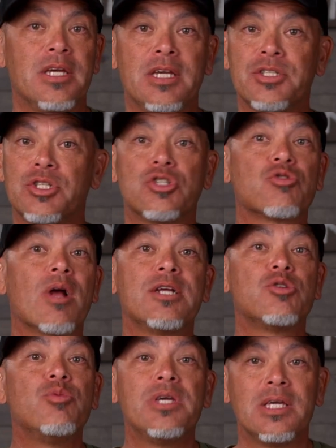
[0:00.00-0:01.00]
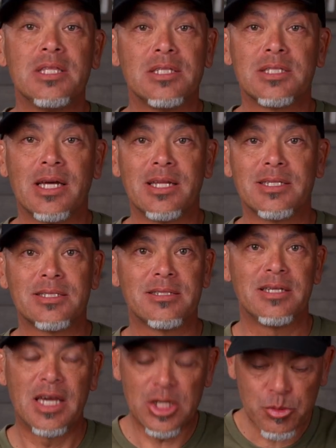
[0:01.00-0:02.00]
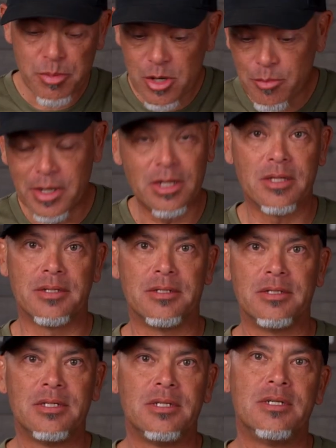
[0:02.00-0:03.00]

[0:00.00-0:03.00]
is to try tweaking these settings, experiment a little,